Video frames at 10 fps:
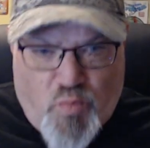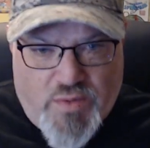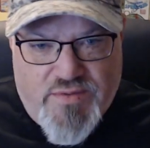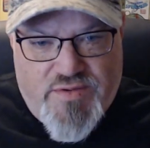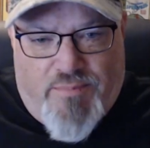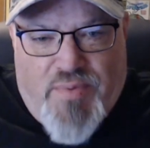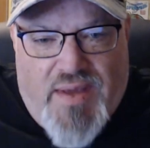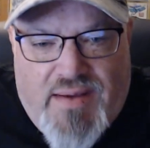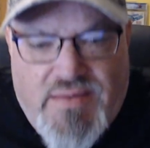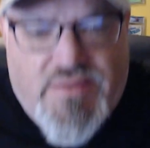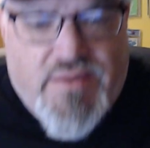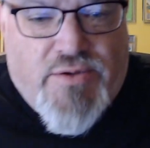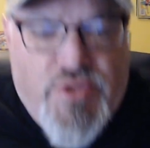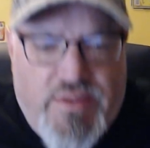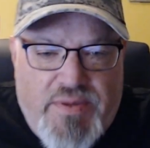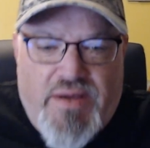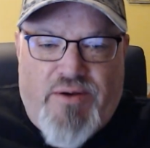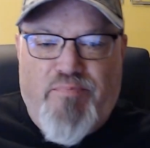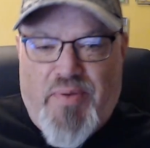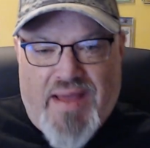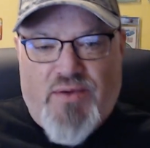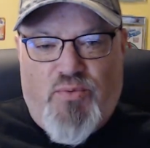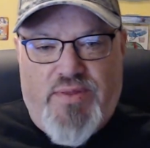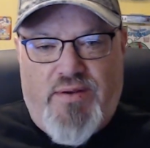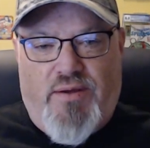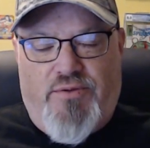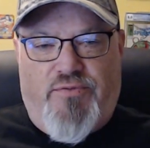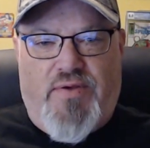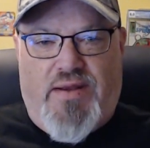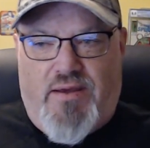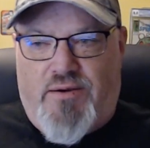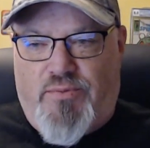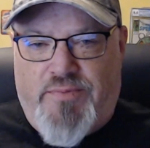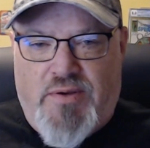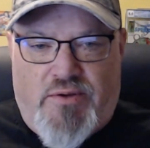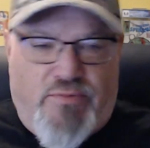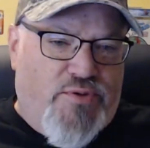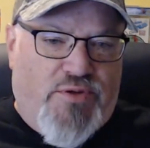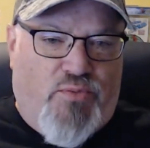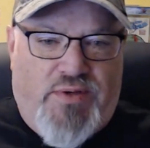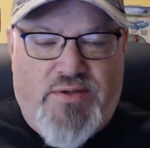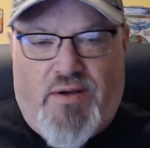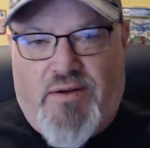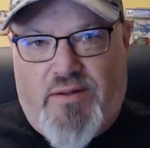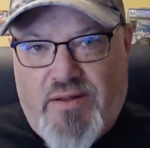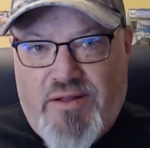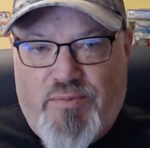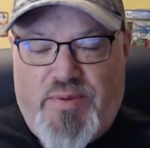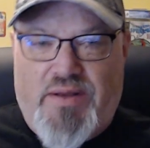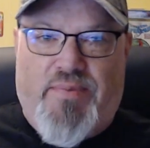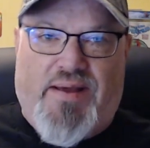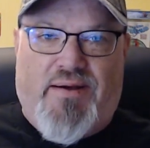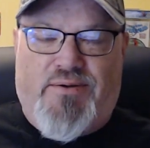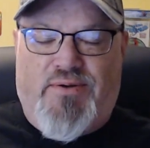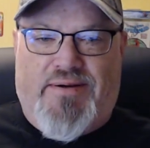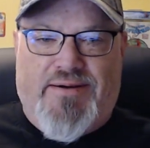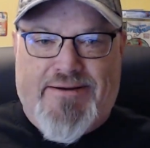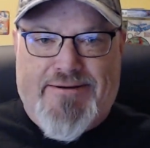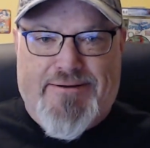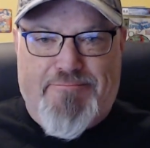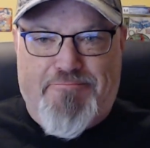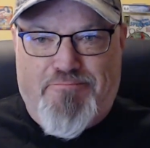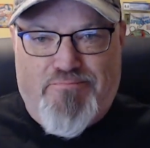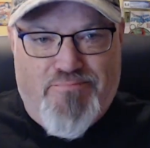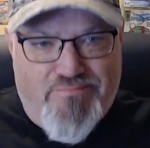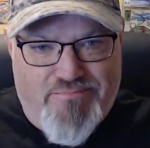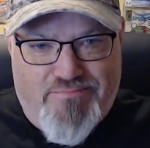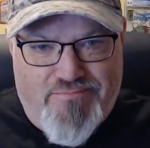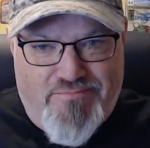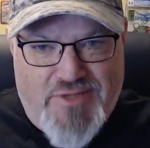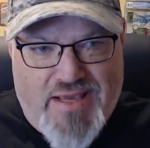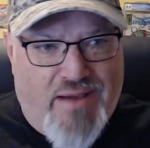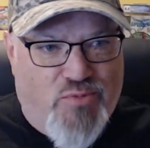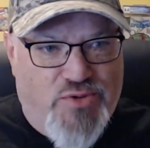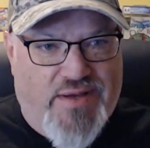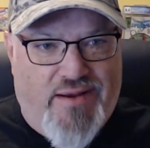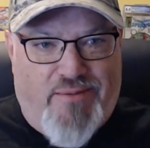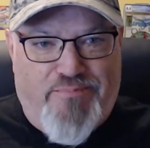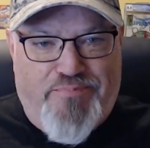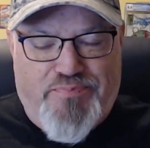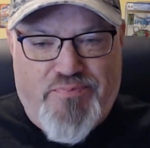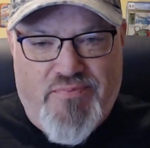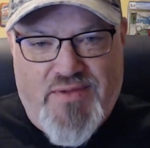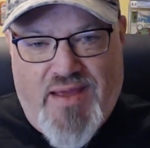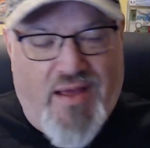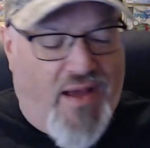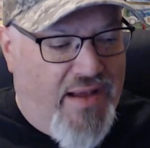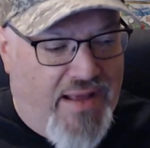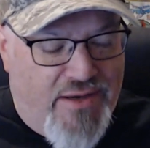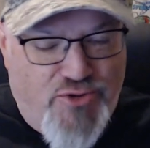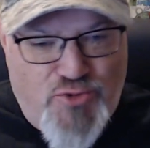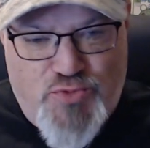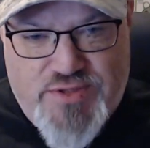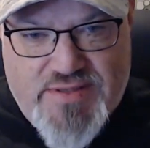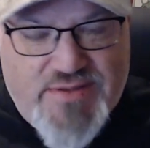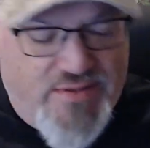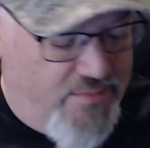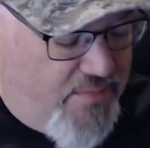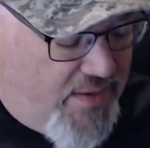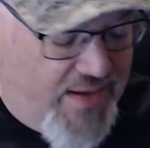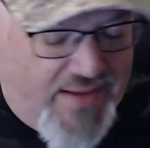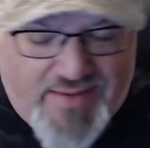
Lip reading: What is up, guys? Digger Jim here, back with another video. First, I want to talk a little bit about the camera setup. Yeah, I got a new system. I